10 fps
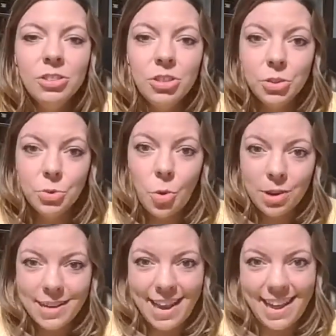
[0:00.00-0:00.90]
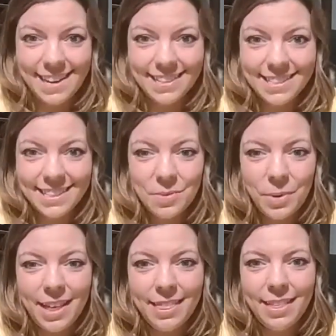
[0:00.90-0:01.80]
to coordinate
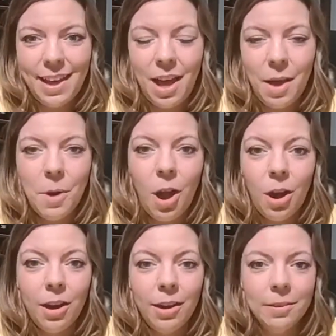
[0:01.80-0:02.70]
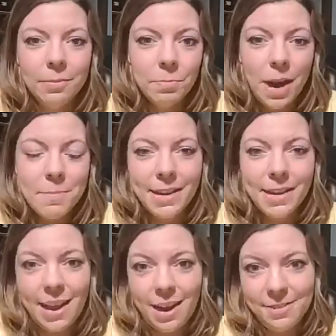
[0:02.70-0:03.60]
with our primary
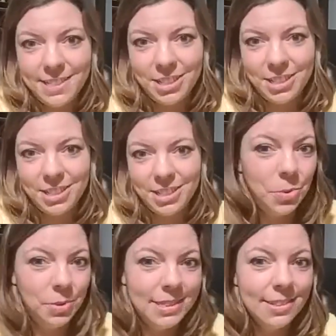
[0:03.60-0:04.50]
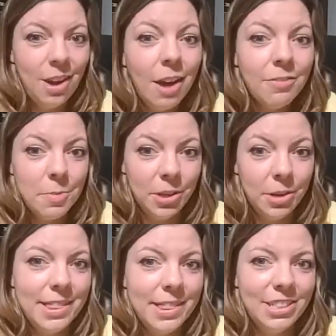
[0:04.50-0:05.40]
care physician who was not
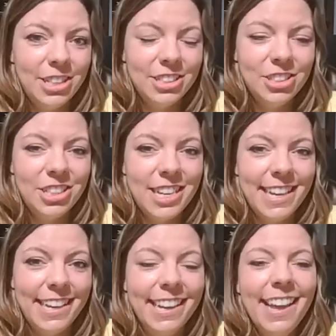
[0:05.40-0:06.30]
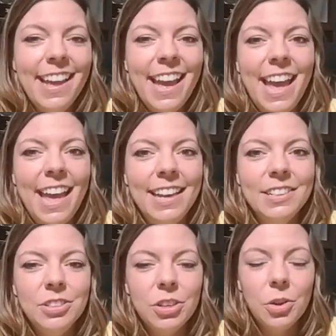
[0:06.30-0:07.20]
familiar with HHT,
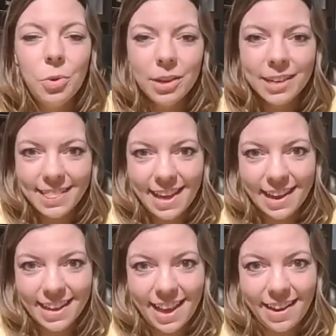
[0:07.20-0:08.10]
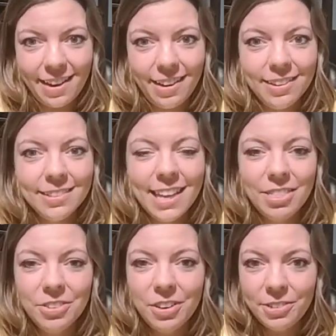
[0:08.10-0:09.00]
and to coordinate that care,
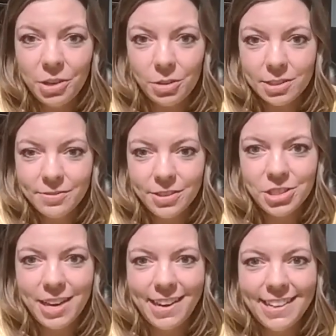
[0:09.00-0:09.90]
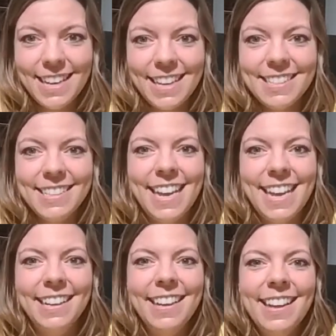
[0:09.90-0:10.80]
get the referrals for genetic testing,